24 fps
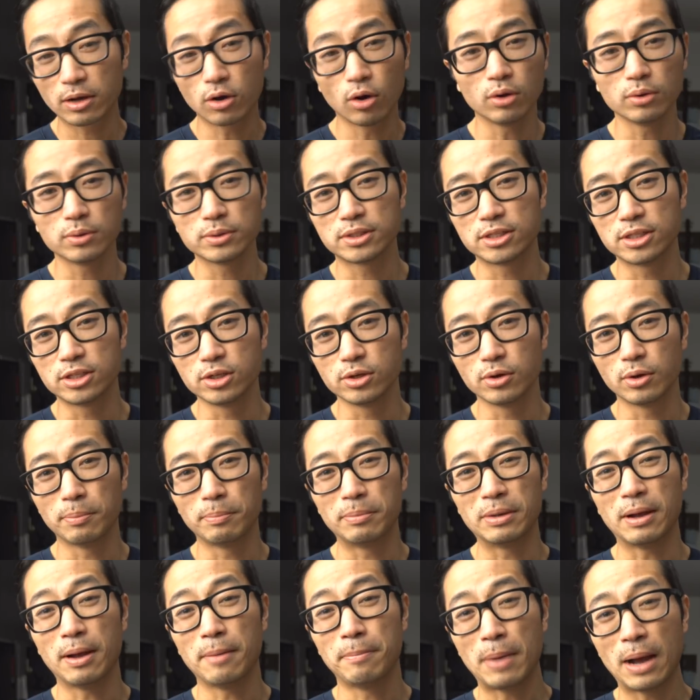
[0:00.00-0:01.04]
My goal was to
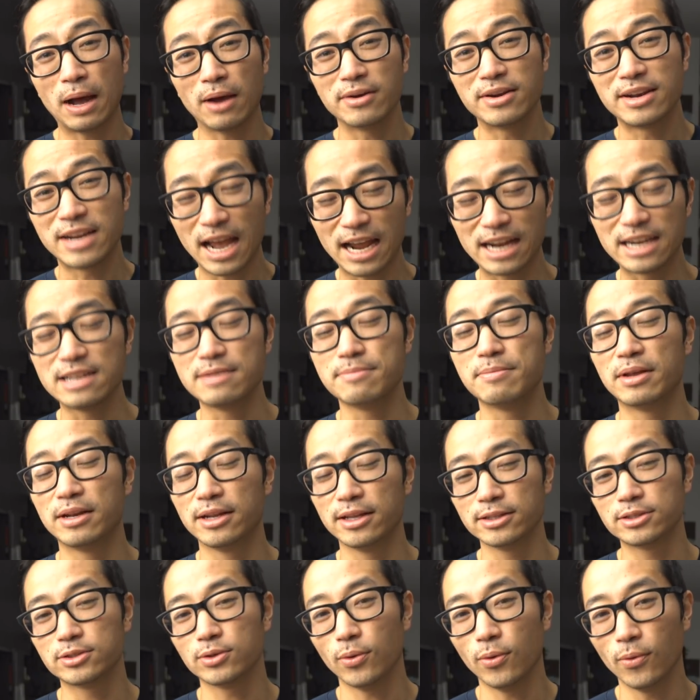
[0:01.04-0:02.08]
do about 90
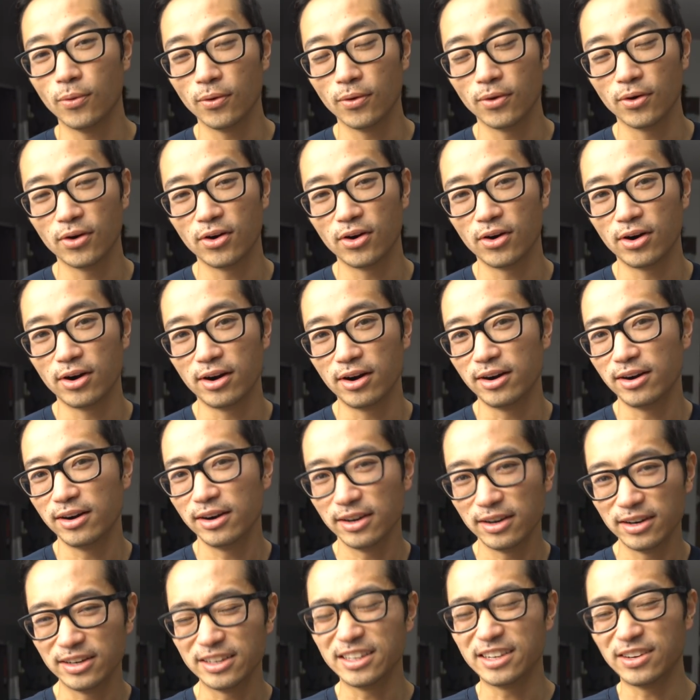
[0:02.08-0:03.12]
minutes
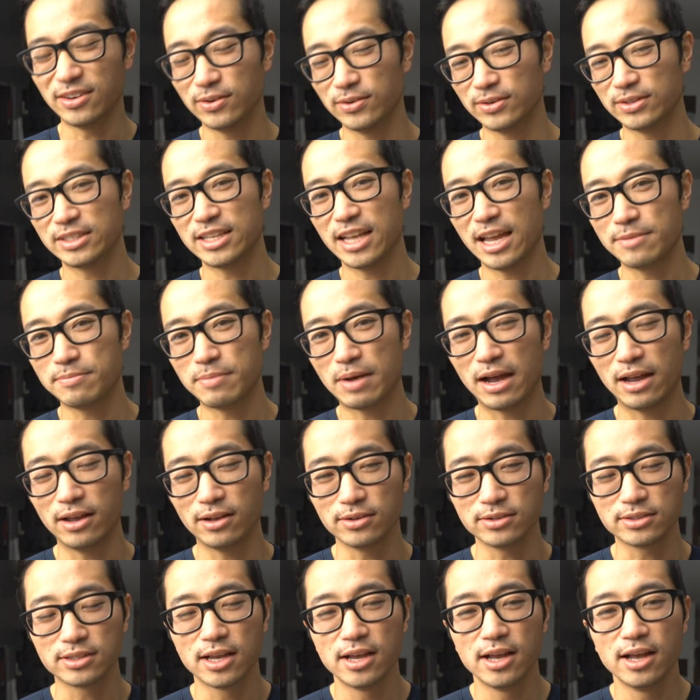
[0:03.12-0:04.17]
or 10
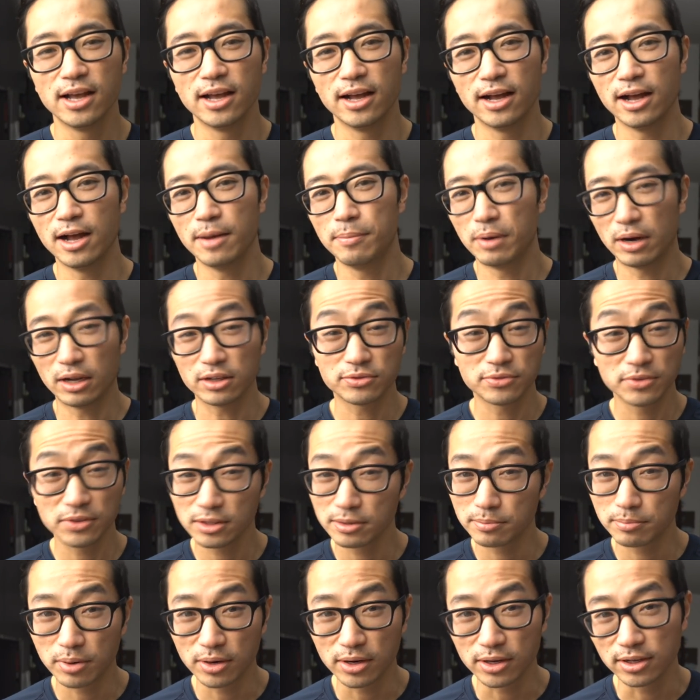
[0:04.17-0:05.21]
miles, but I was
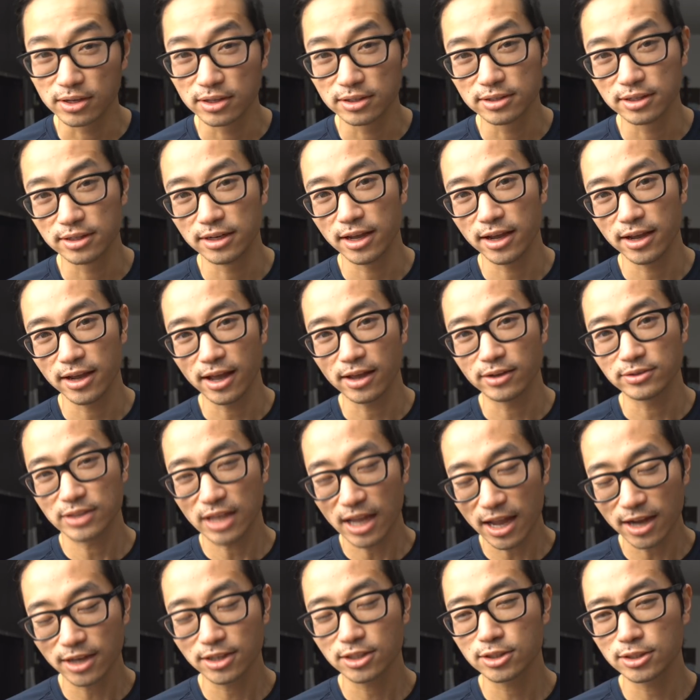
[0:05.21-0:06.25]
feeling pretty good today. I was
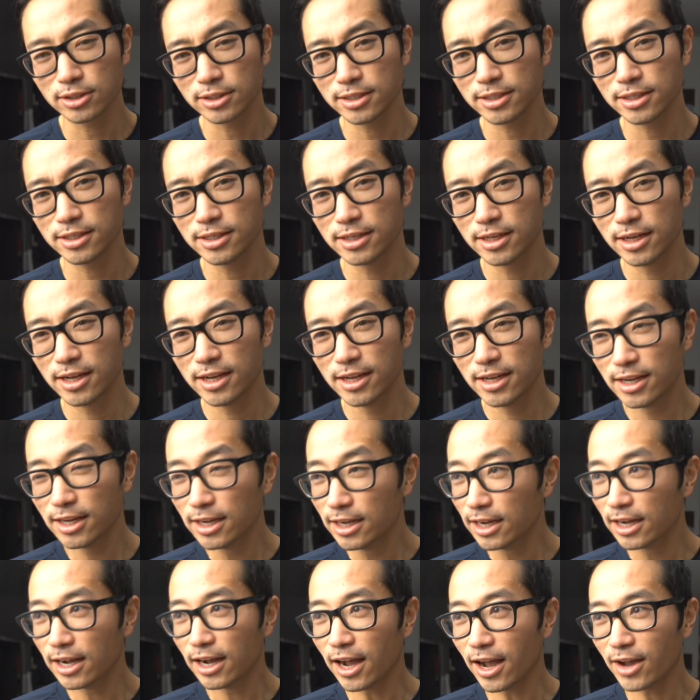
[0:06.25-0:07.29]
actually,
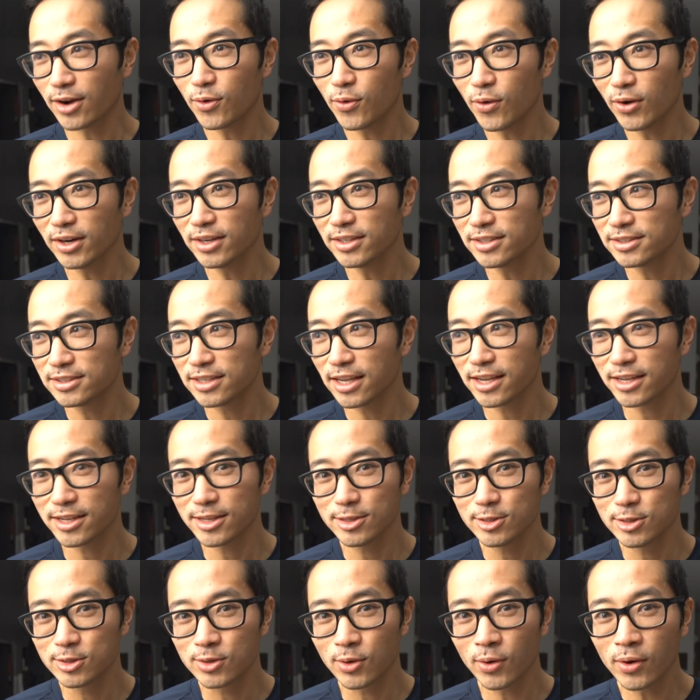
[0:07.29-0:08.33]
I don't want to say
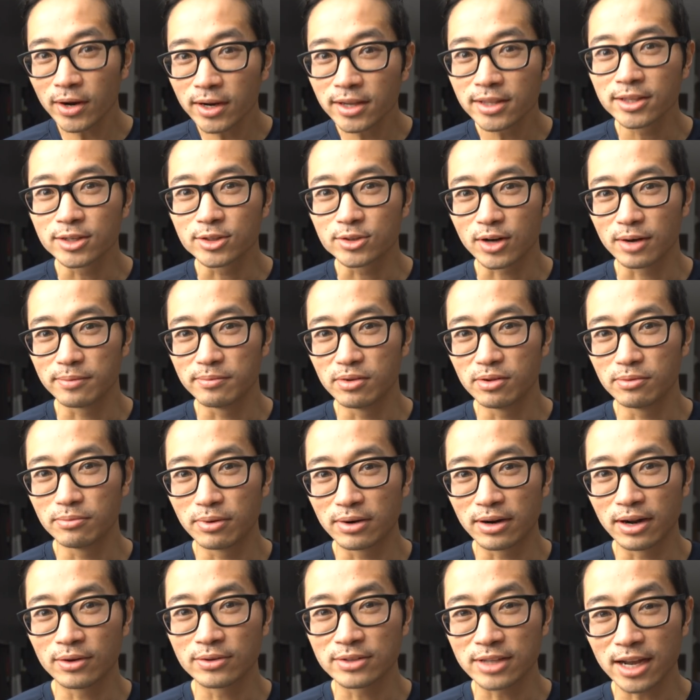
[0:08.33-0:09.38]
enjoying the treadmill,
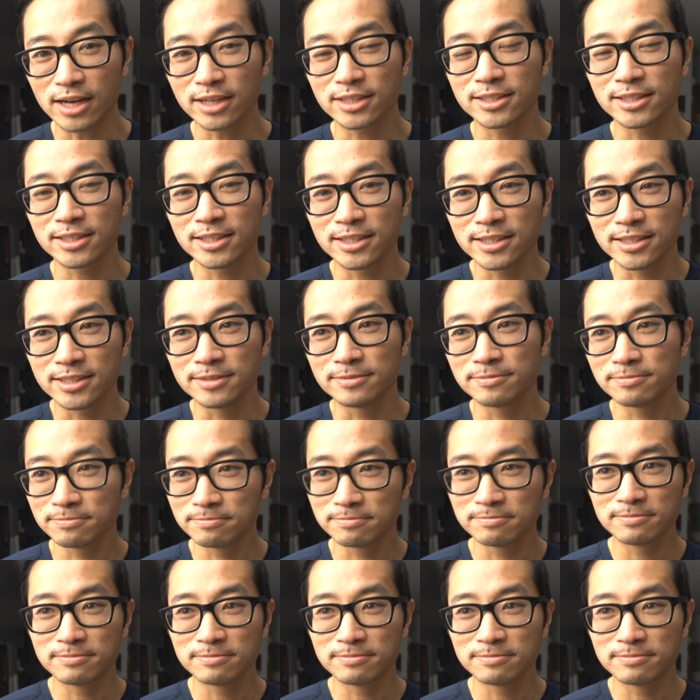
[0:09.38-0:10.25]
but I was actually